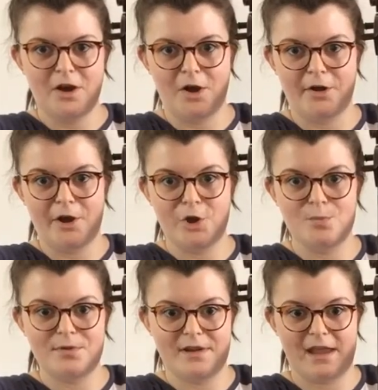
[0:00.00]
on our
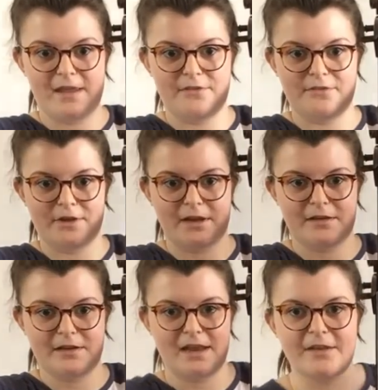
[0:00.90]
open A string.
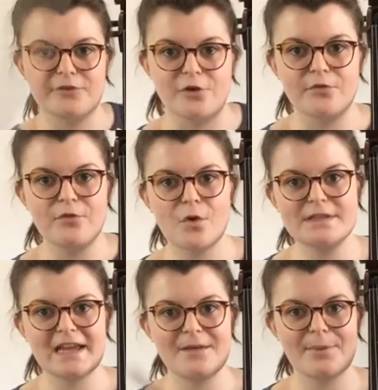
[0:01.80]
And it's got
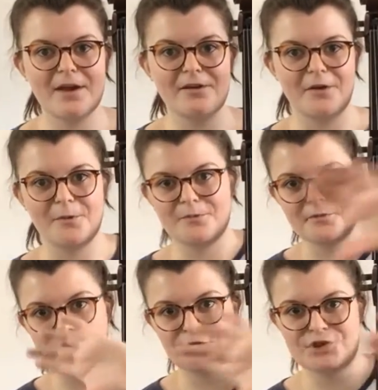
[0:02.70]
forte piano with
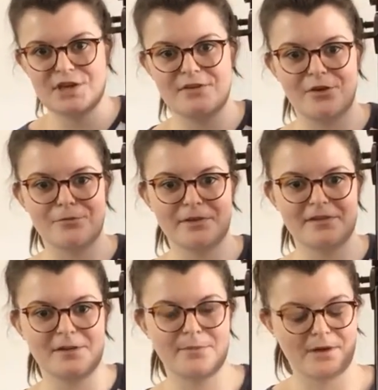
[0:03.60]
a crescendo
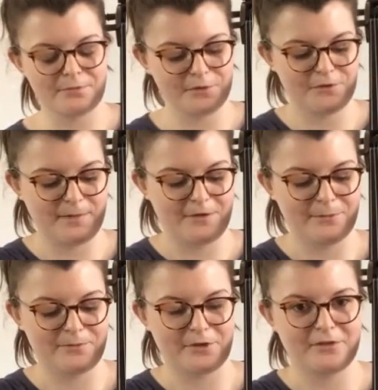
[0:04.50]
written above, which means
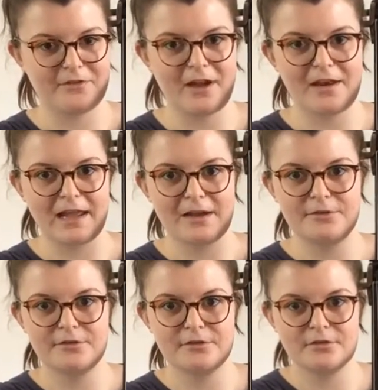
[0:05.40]
we've got to start
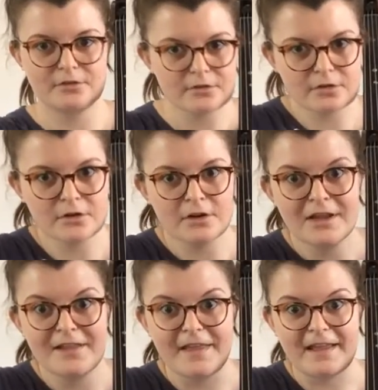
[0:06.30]
loud,
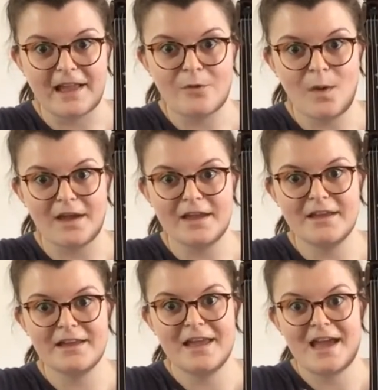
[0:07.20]
then get quiet,
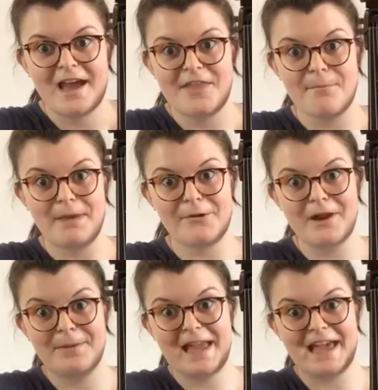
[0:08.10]
and then build
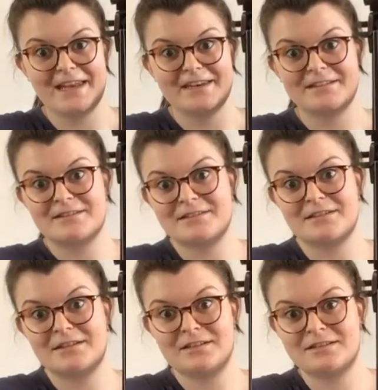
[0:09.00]
up again.
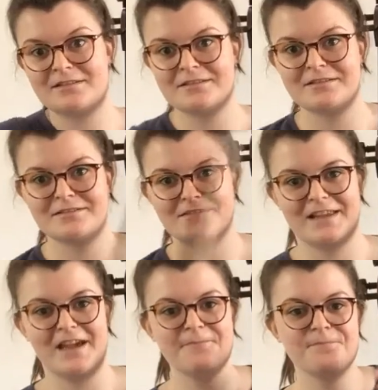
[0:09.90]

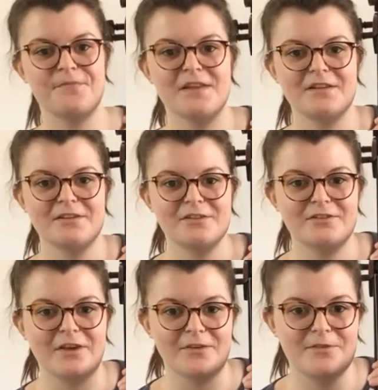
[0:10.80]
Okay?
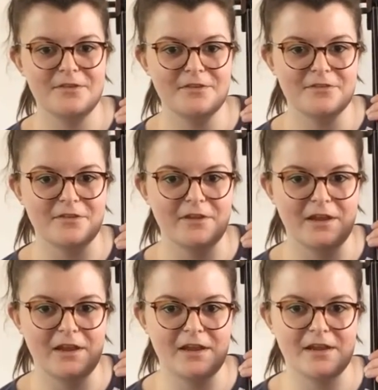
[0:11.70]
So this is
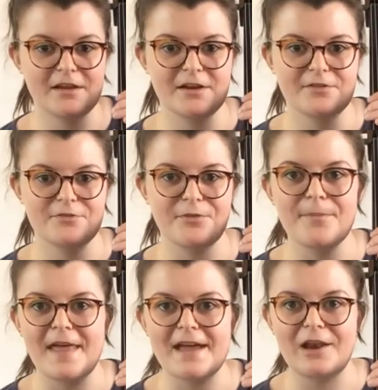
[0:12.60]
from
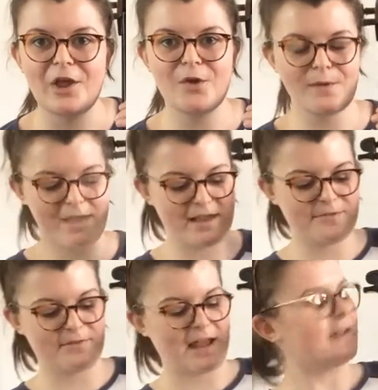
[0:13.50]
that low A
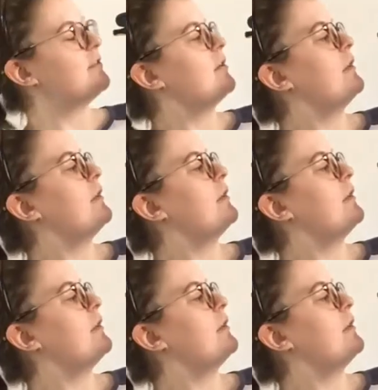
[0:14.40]
flat, so